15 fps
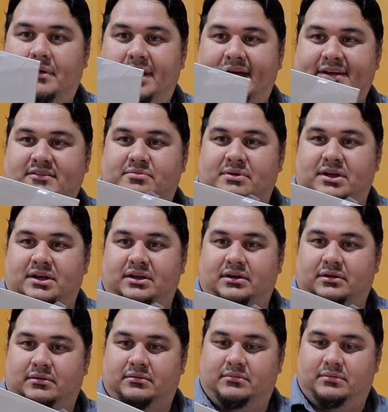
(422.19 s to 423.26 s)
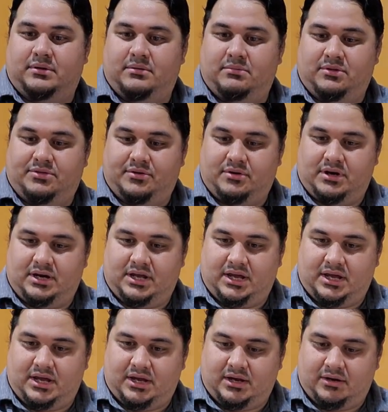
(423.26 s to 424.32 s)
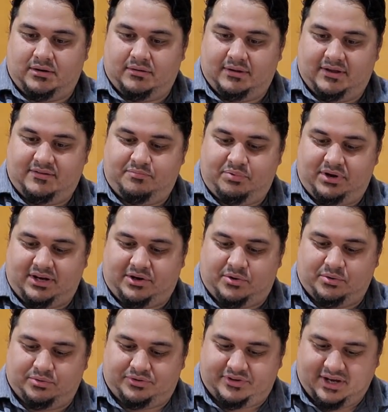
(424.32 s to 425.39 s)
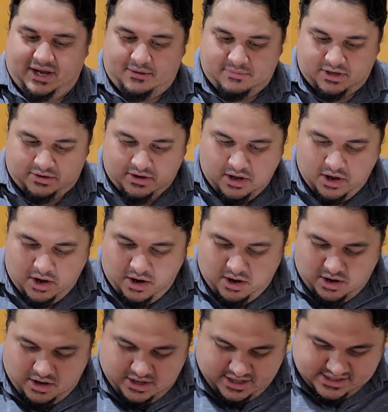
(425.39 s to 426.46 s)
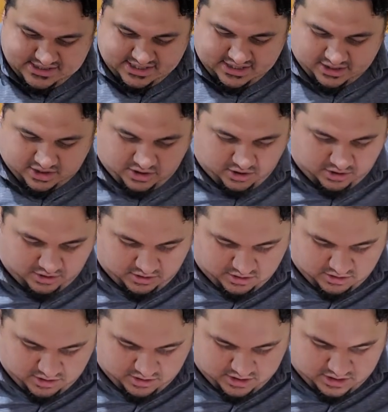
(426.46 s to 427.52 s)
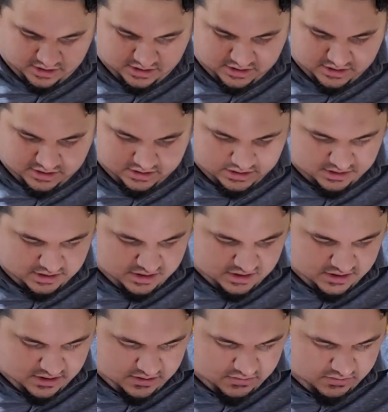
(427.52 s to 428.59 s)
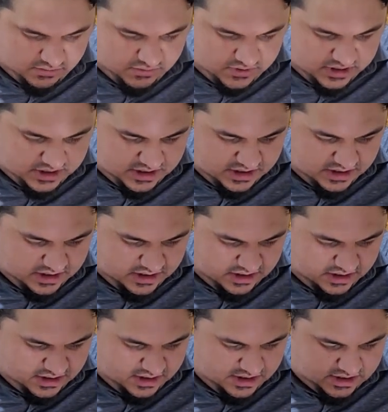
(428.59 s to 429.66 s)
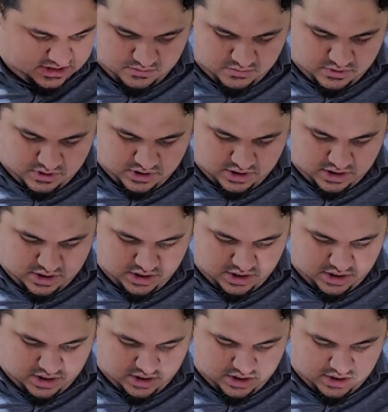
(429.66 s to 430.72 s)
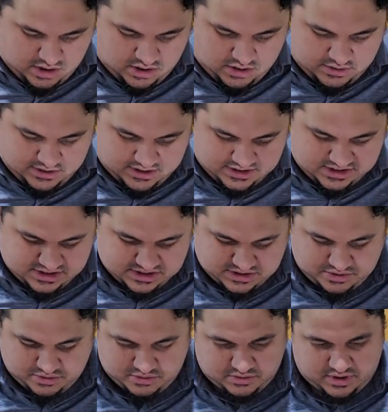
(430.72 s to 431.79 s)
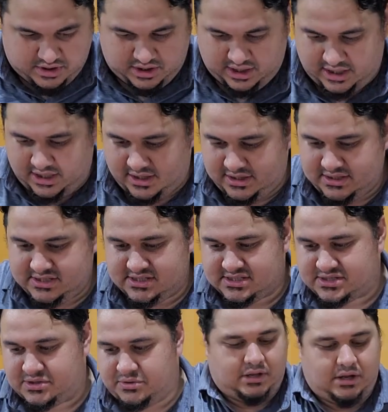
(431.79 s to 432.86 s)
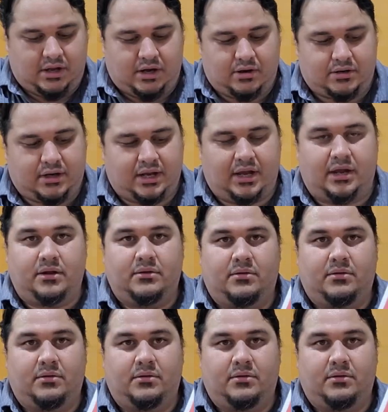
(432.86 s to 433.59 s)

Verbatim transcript: X-Men, number thirty-nine. That's pretty cool, Dama. It's got a card. What? Whoa, this is cool. Okay, now this is cool. Okay.